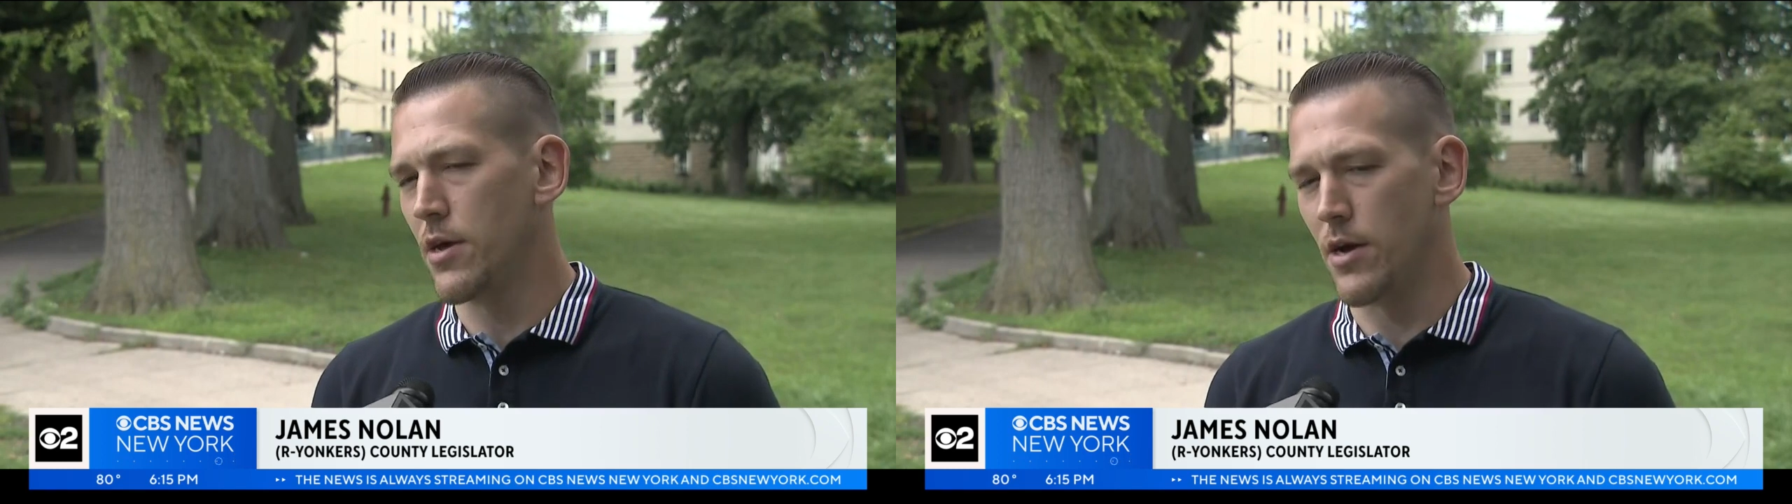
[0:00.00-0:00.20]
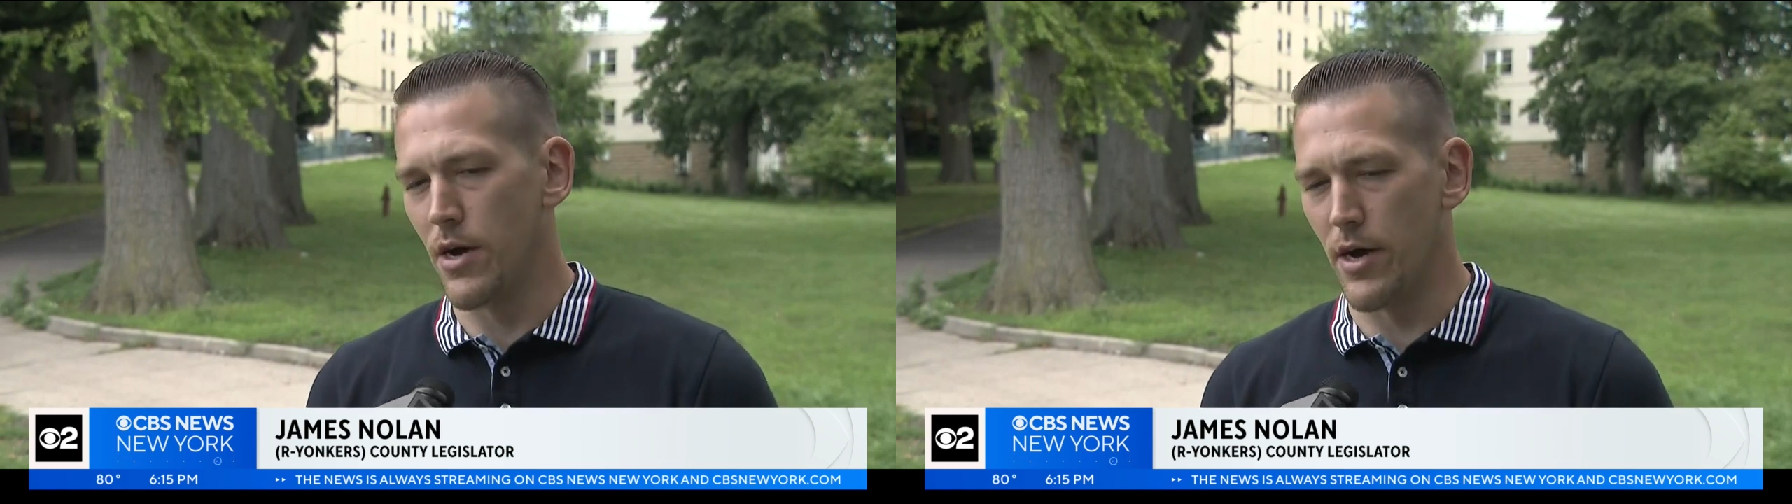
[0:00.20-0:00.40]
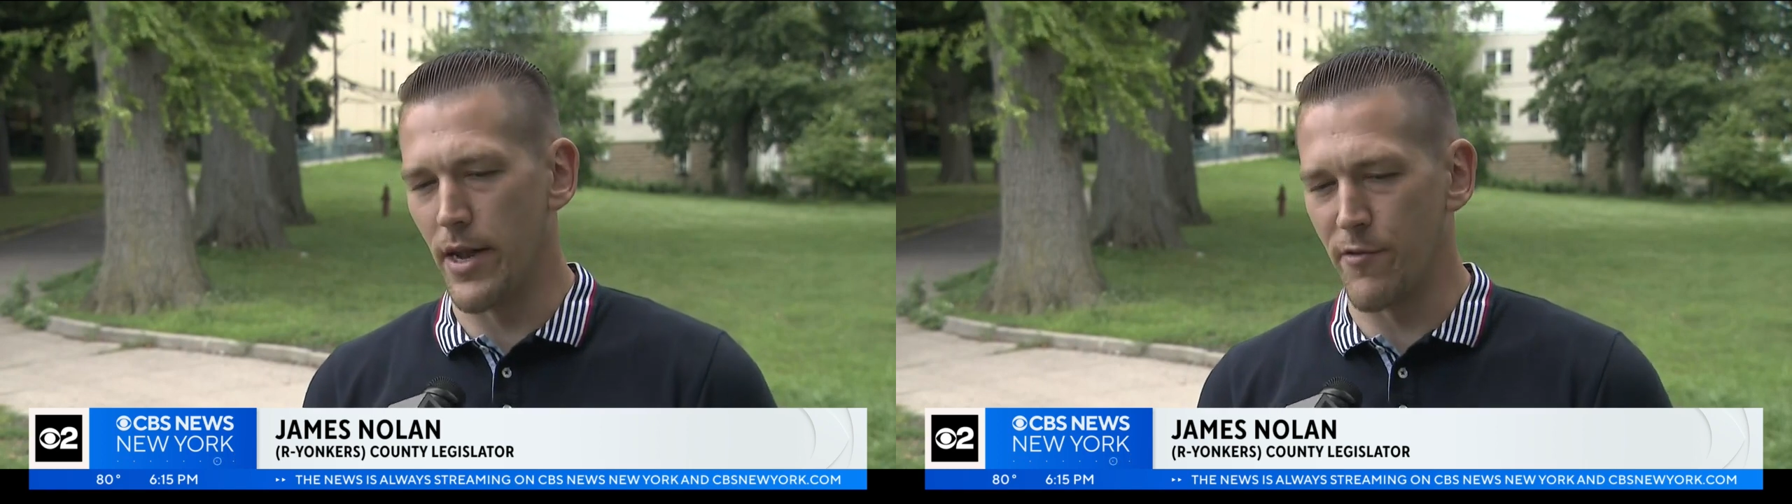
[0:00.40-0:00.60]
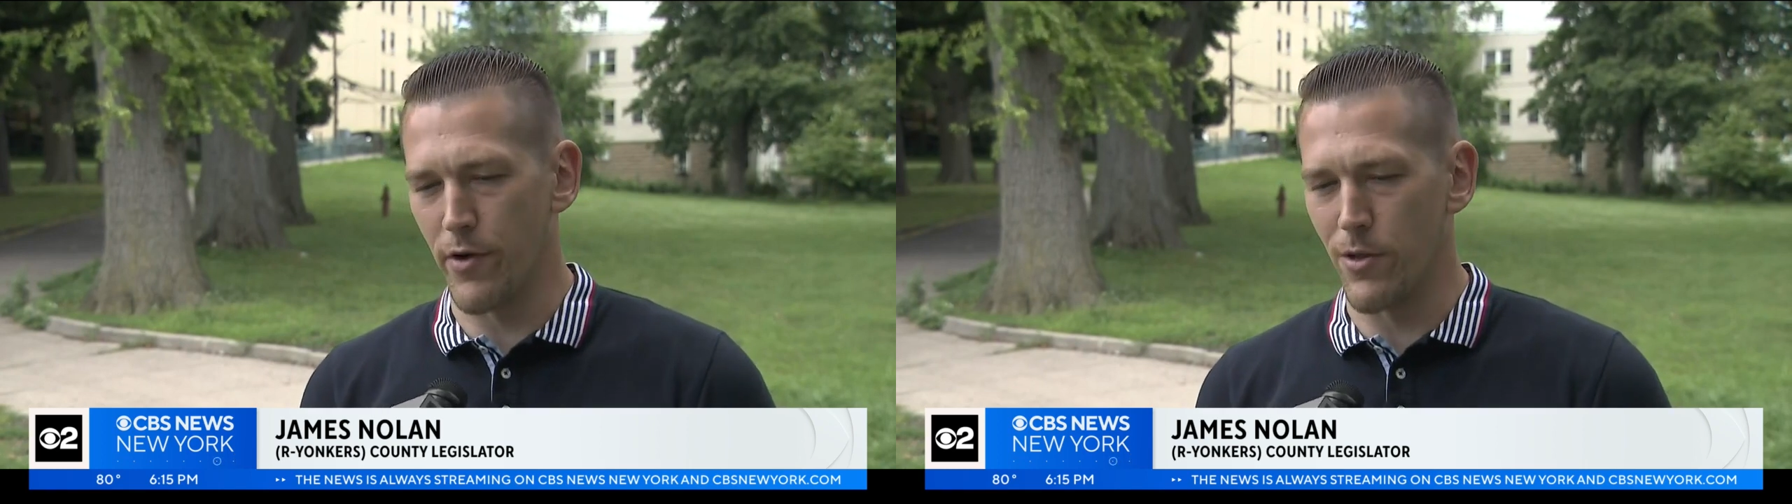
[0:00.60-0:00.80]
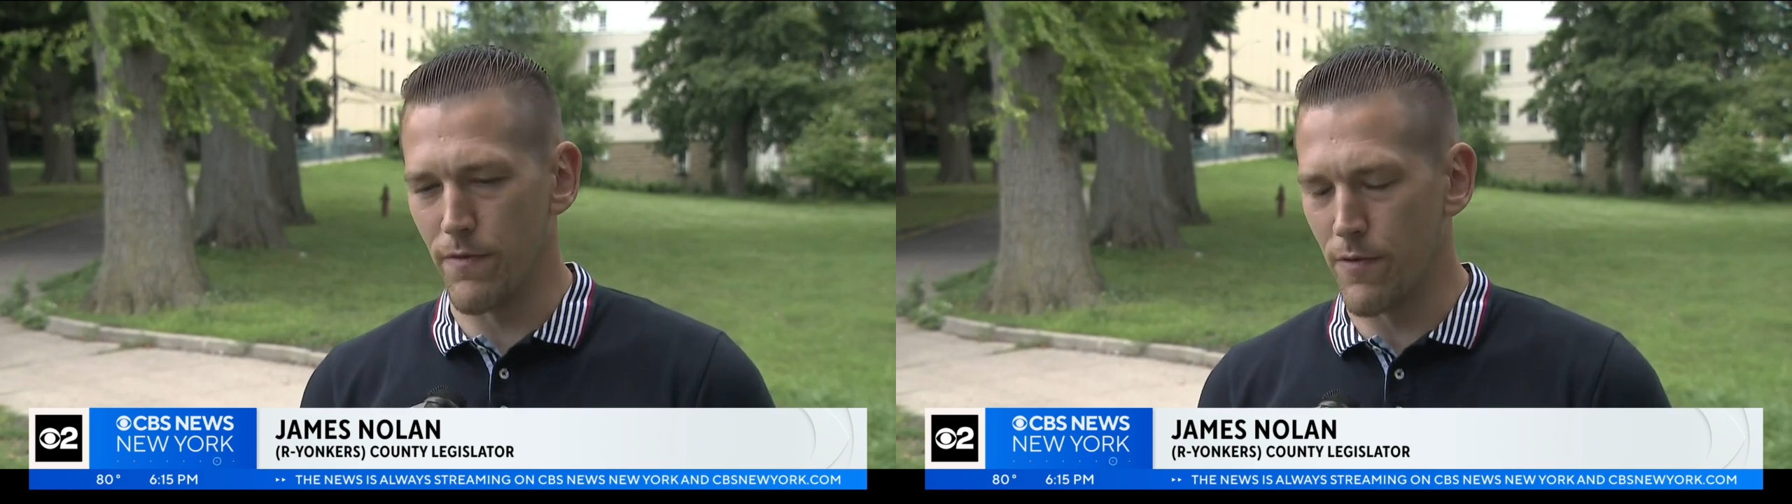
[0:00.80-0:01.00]
Uh, and that's
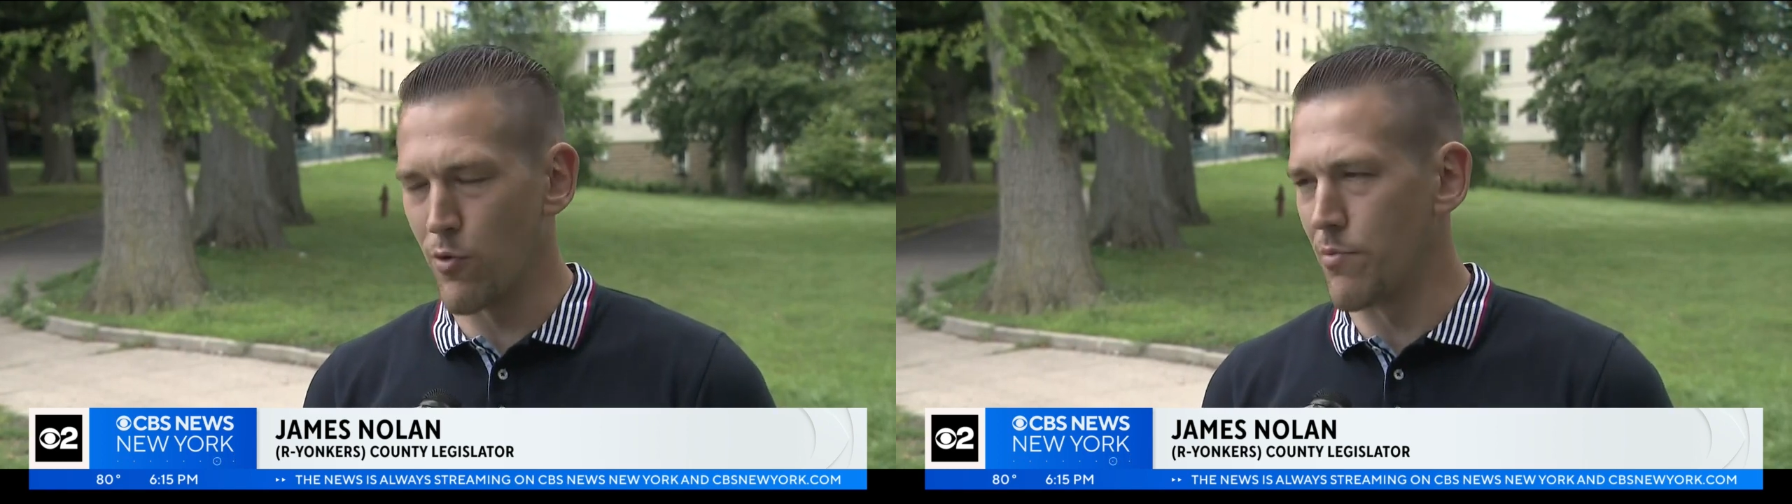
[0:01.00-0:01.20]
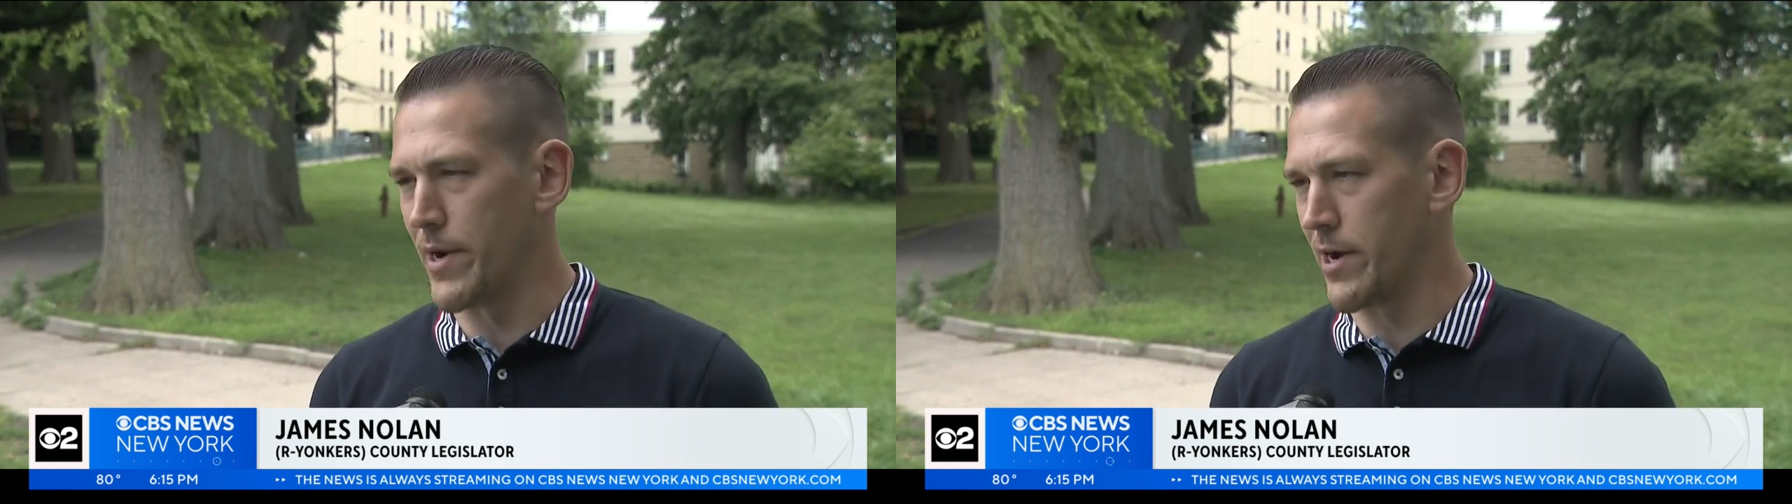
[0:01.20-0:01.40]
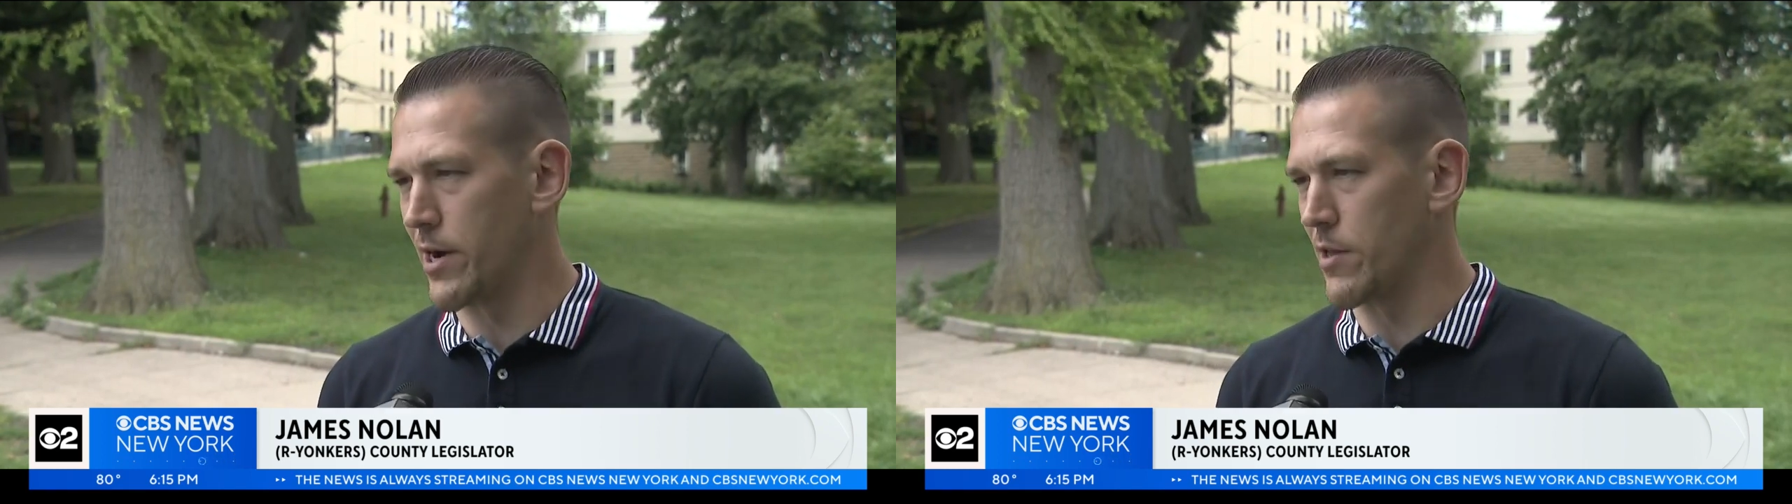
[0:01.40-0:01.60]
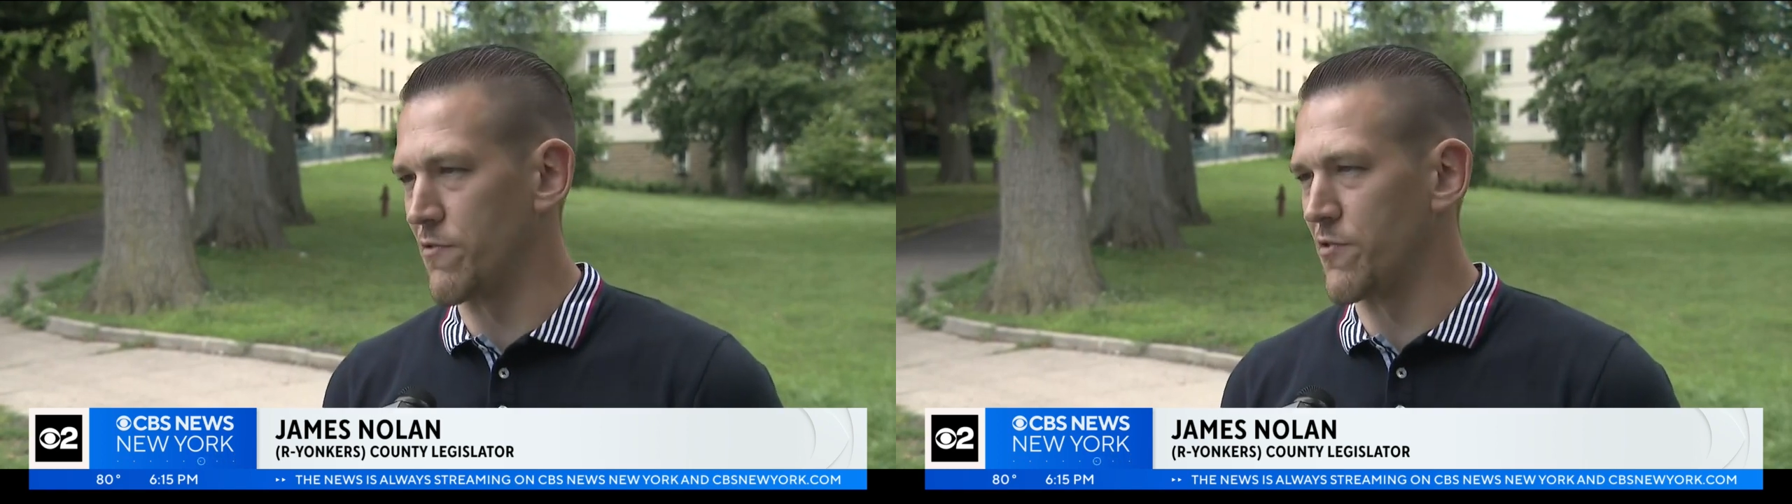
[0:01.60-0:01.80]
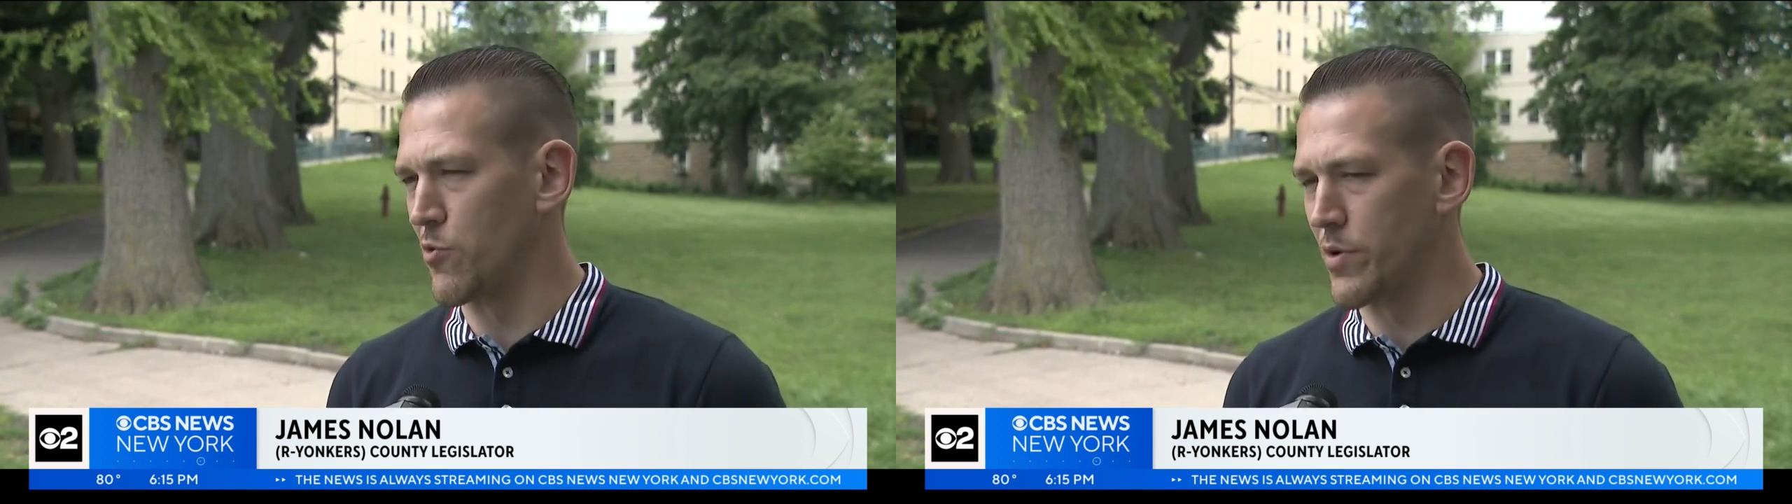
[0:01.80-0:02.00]
what I look forward to my
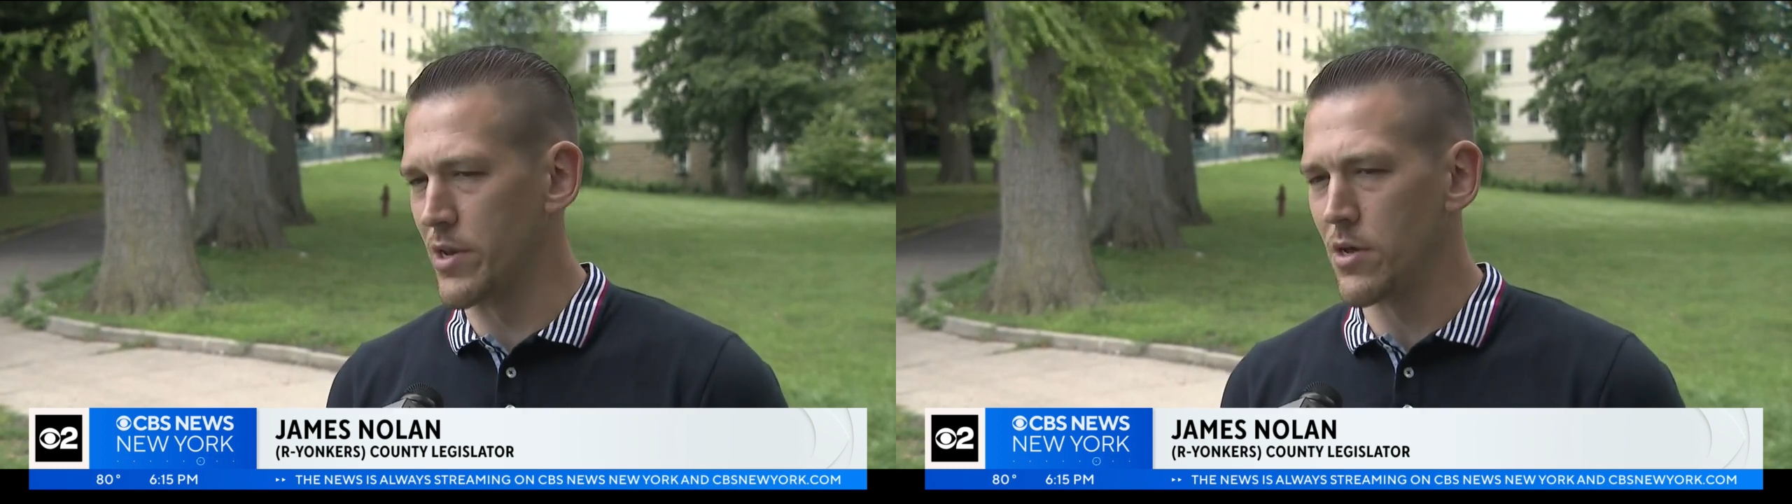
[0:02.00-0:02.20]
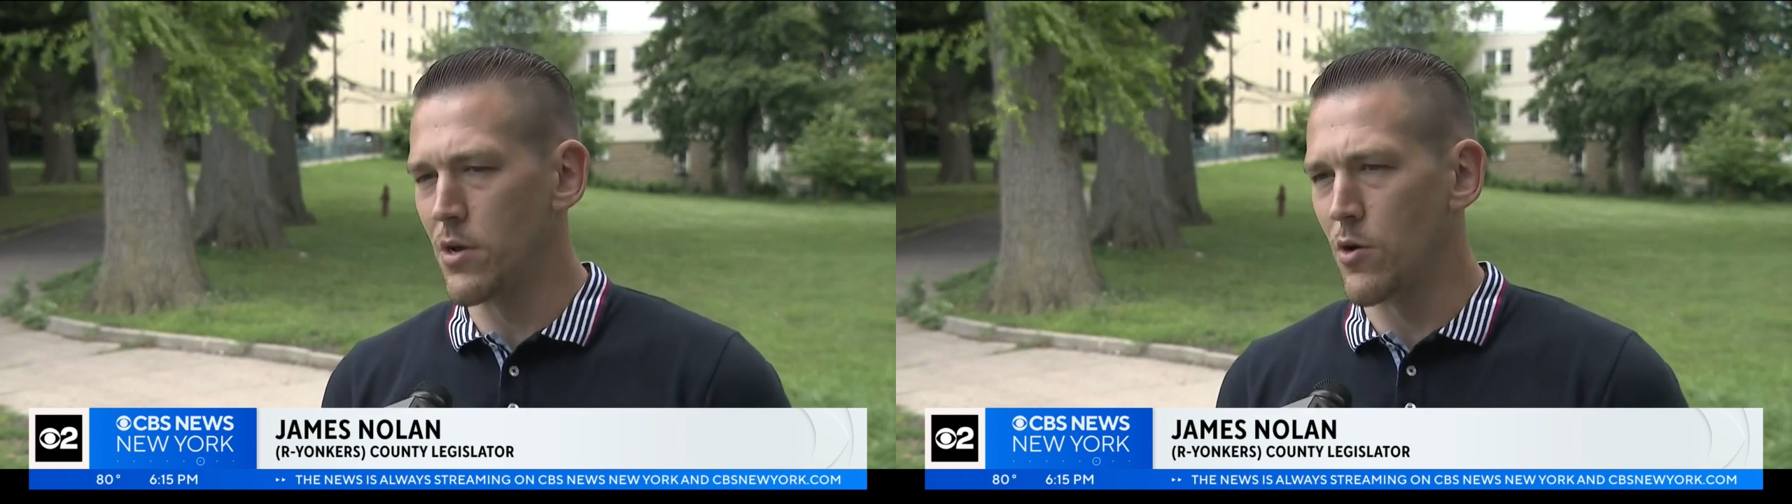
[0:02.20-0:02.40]
colleagues doing,